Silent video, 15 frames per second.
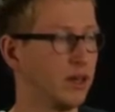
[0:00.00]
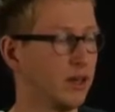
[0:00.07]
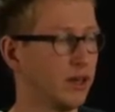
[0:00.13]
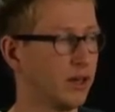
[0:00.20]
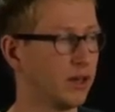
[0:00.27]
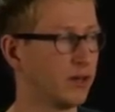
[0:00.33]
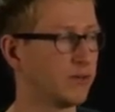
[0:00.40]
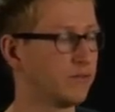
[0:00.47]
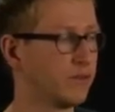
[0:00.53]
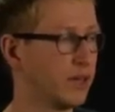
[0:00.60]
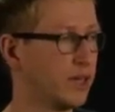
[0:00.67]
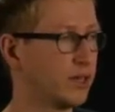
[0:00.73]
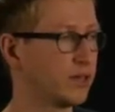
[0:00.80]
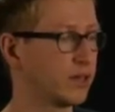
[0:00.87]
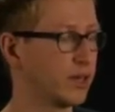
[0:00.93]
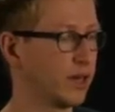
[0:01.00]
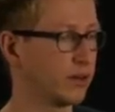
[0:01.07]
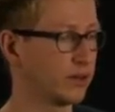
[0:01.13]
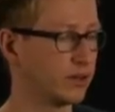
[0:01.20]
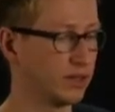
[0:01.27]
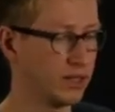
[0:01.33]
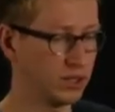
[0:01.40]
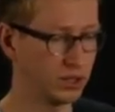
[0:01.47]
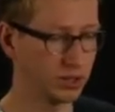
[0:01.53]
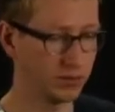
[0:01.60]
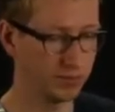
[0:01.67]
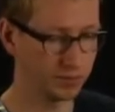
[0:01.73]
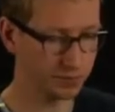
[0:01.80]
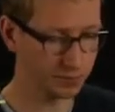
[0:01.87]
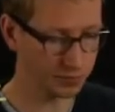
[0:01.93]
vague calculation,
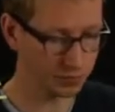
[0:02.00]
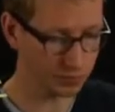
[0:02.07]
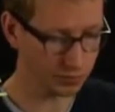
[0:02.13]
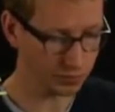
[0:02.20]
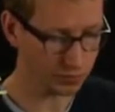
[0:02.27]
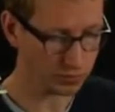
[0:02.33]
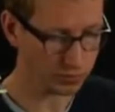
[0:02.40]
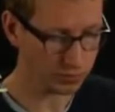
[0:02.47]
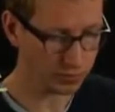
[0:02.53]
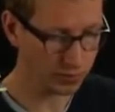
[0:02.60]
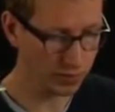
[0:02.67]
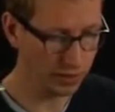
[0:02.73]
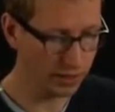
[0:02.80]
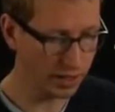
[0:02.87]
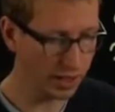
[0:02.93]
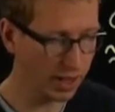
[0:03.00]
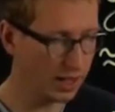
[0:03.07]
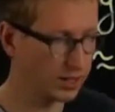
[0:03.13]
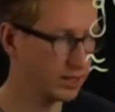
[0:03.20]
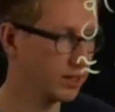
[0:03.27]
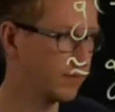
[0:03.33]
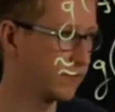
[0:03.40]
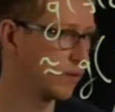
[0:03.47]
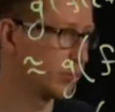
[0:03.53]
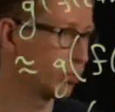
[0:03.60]
I'll leave the